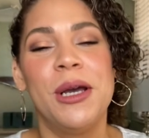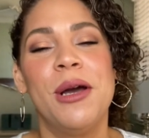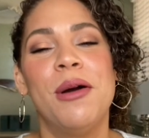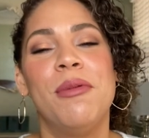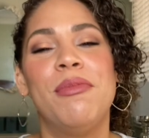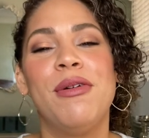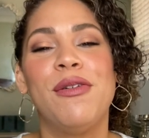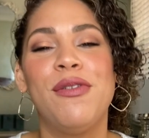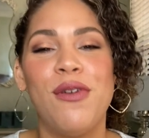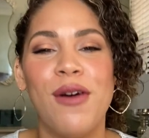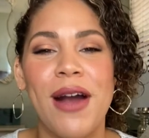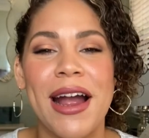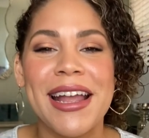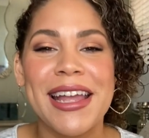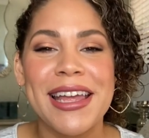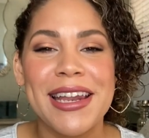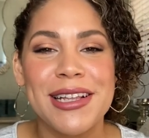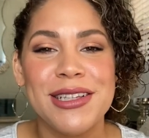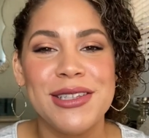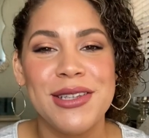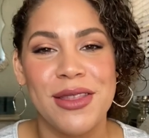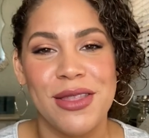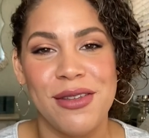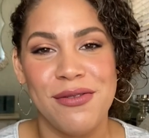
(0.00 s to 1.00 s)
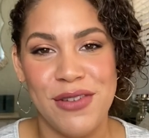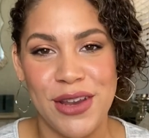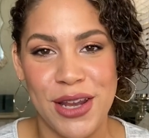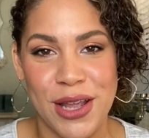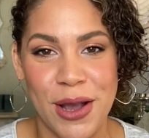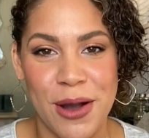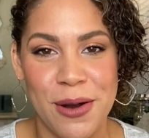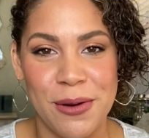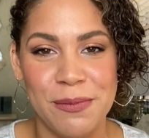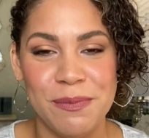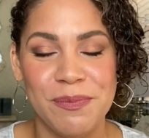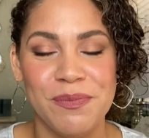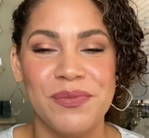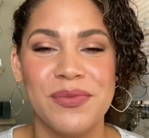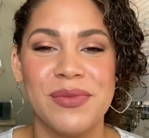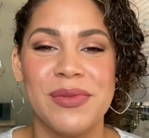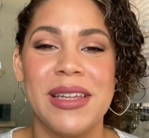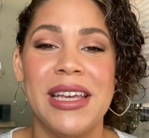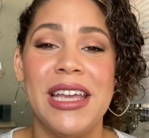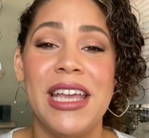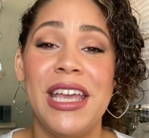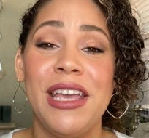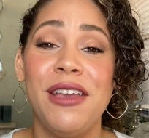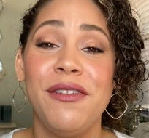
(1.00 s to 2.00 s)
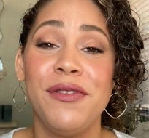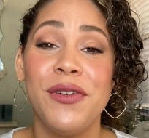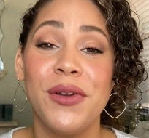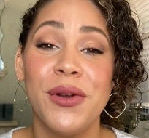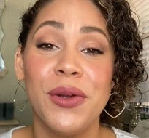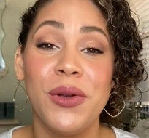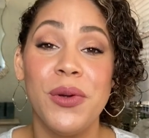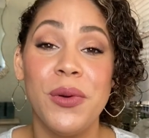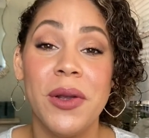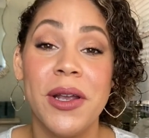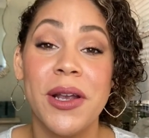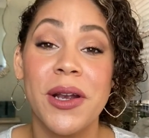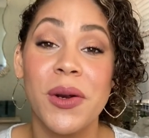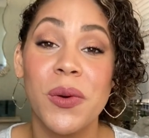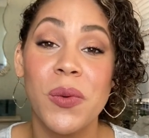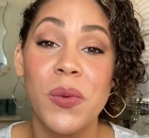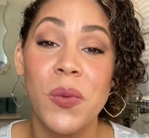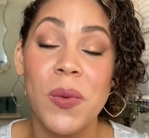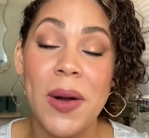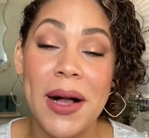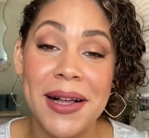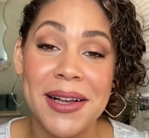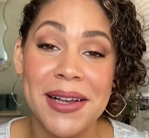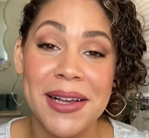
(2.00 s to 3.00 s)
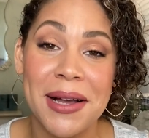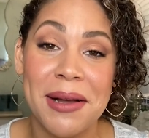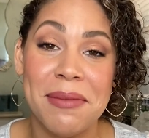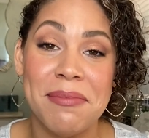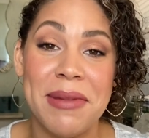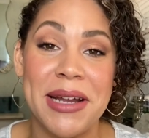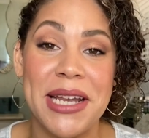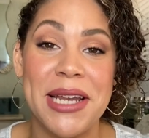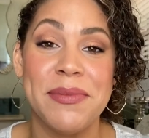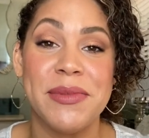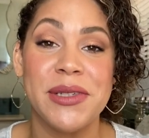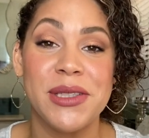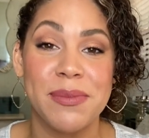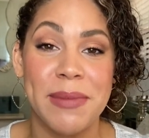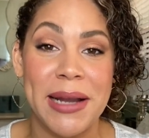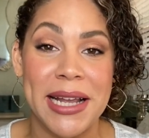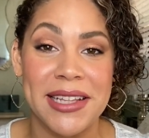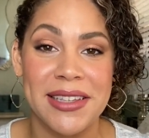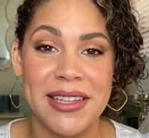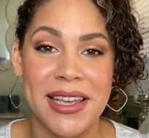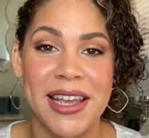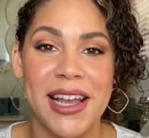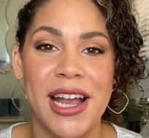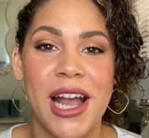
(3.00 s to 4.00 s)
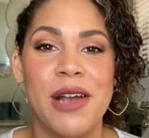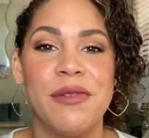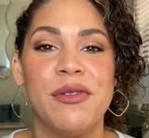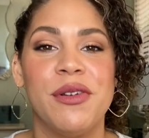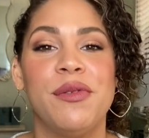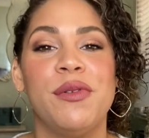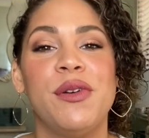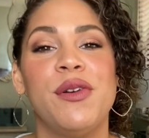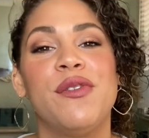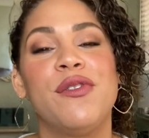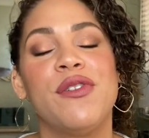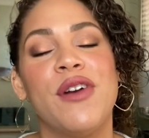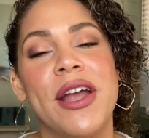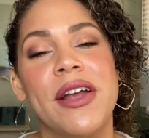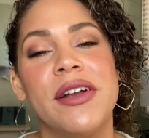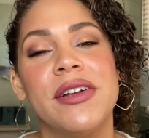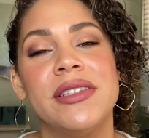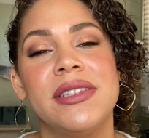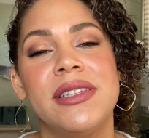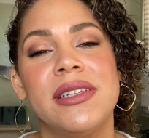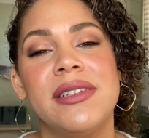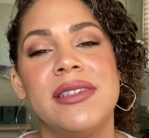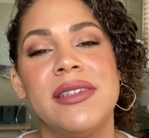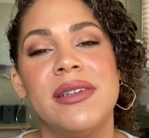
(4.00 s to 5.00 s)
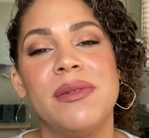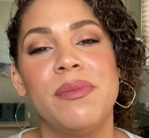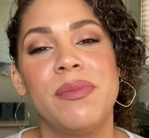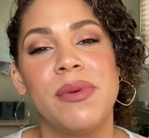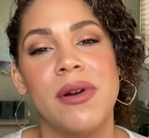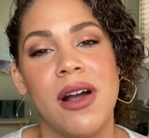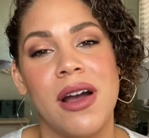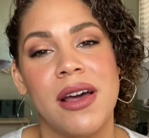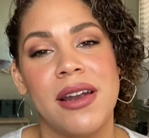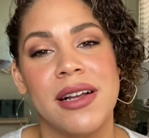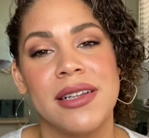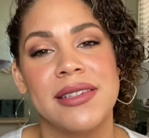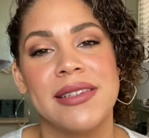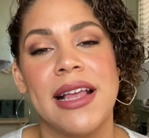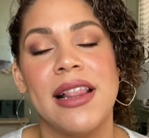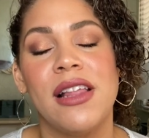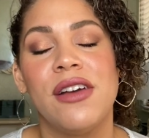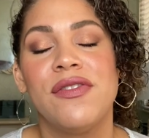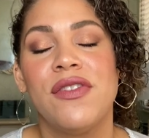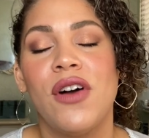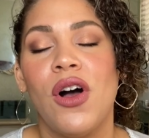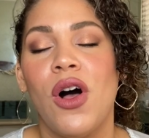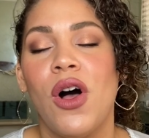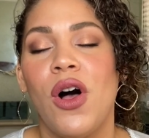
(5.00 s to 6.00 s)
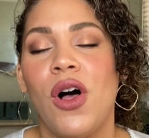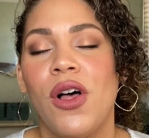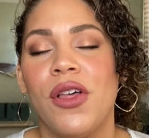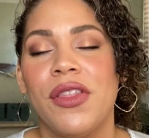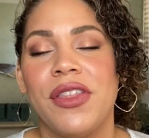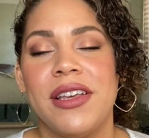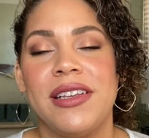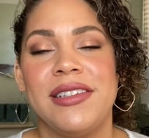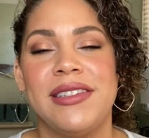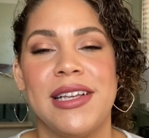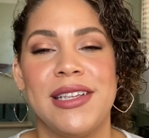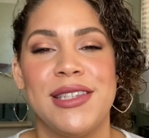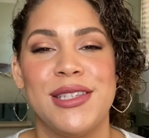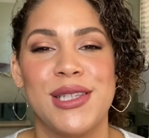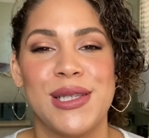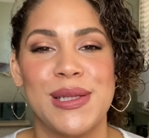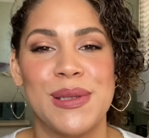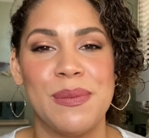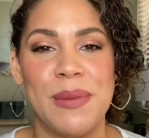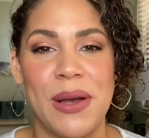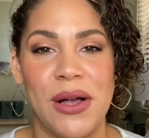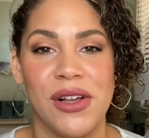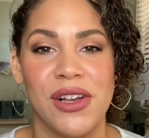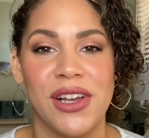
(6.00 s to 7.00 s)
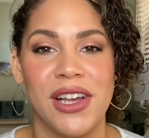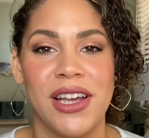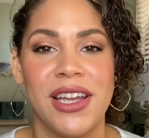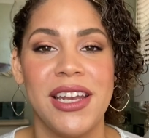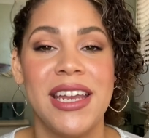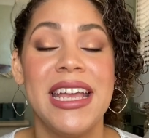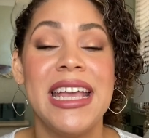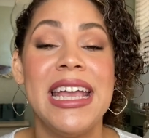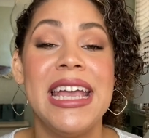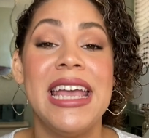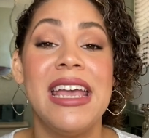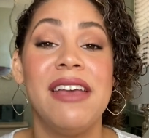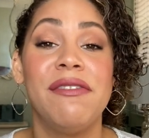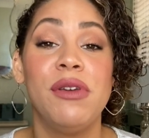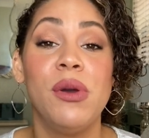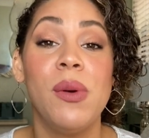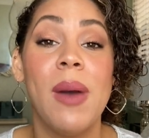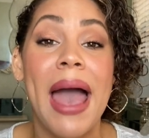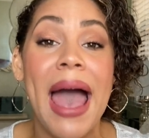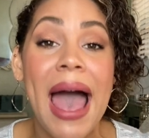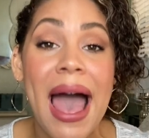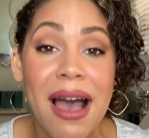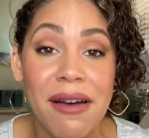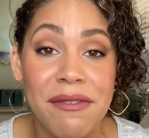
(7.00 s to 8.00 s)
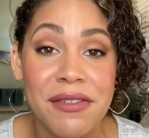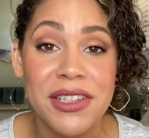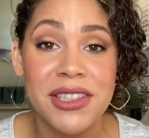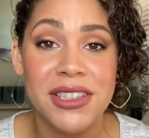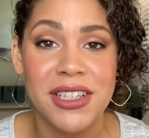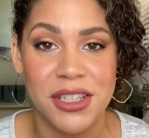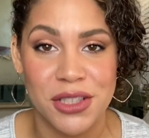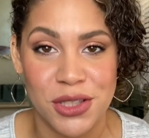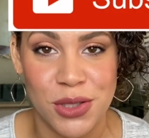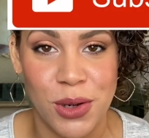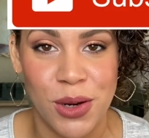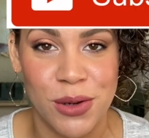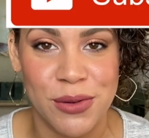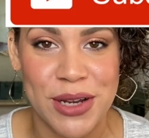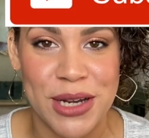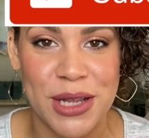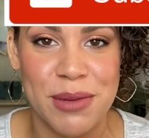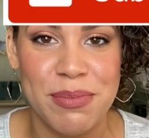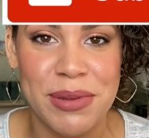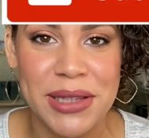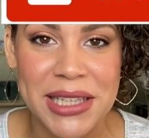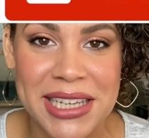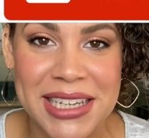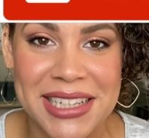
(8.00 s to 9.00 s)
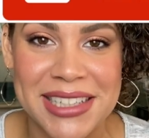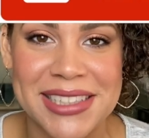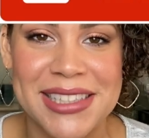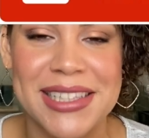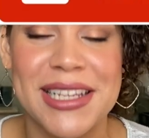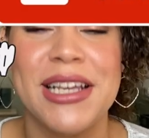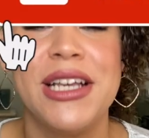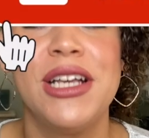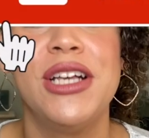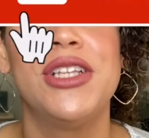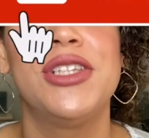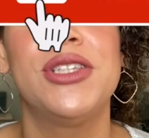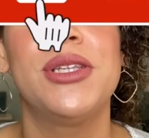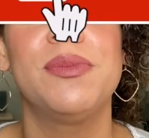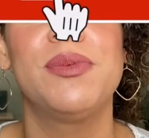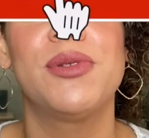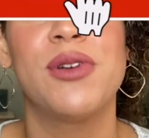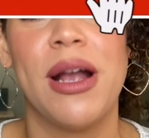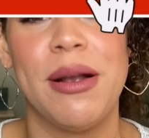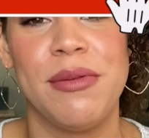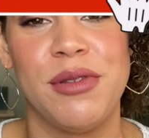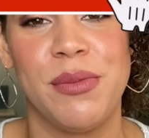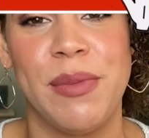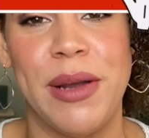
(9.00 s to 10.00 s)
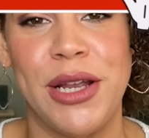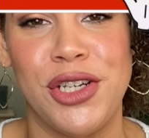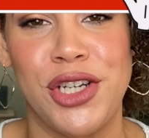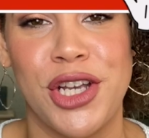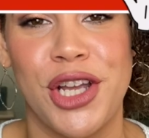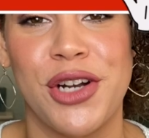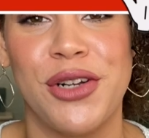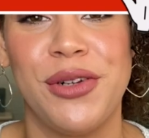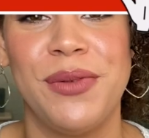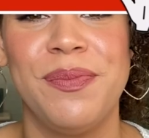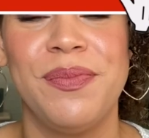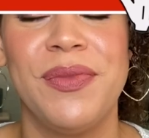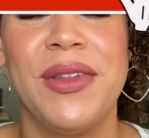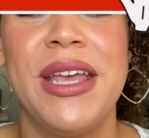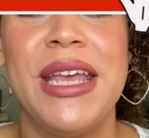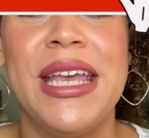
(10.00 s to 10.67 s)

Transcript: Before I get into the video, if you're new here, welcome. My name is Maite. I review fragrances and products. I love all things that smell good. If you haven't done so already, please subscribe to my channel.